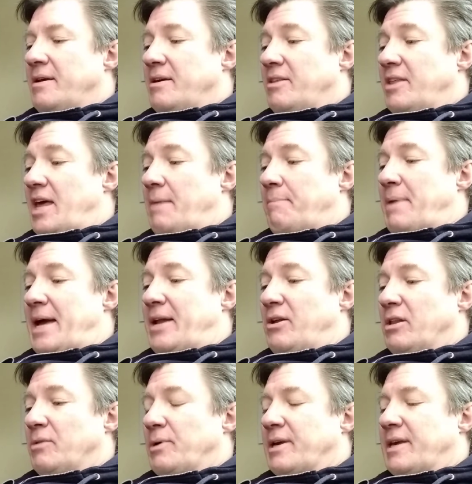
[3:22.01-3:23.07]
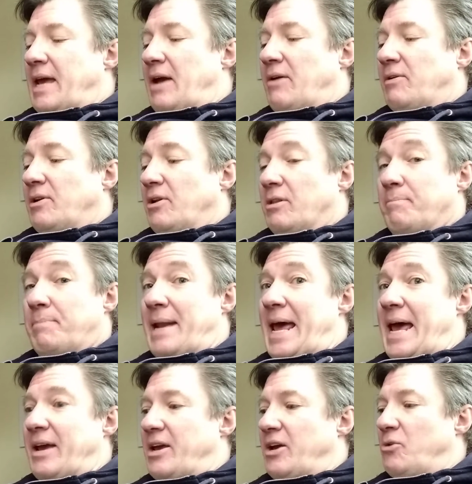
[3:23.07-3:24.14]
Their banners were countless,
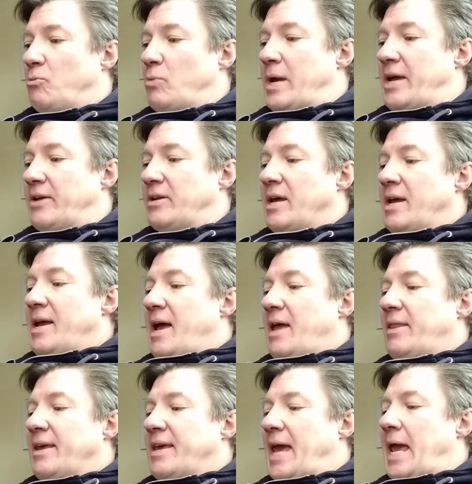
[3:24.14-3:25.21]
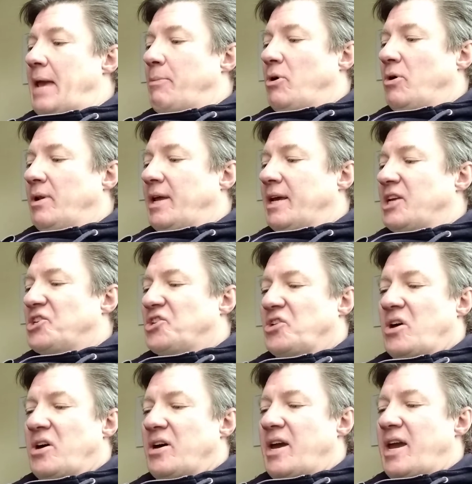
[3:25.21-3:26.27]
black and red, and they came on like a
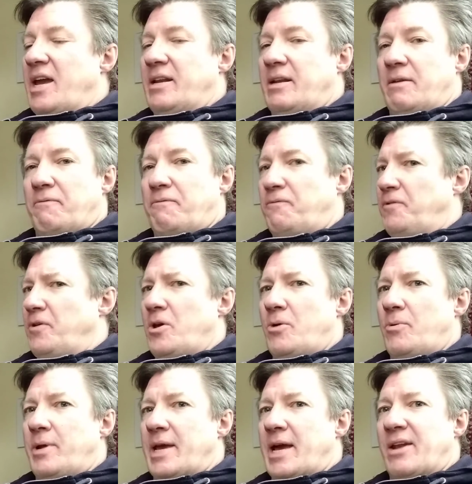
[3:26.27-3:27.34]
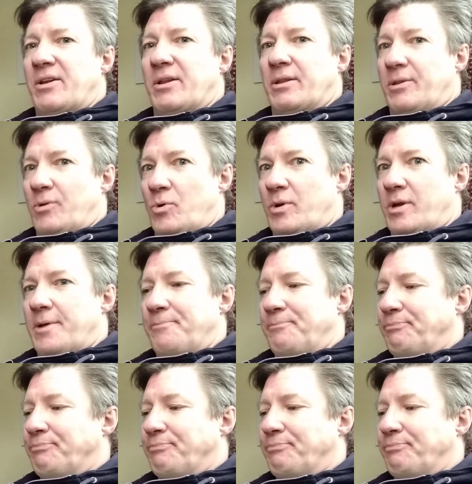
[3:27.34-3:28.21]
tide in fury and disorder.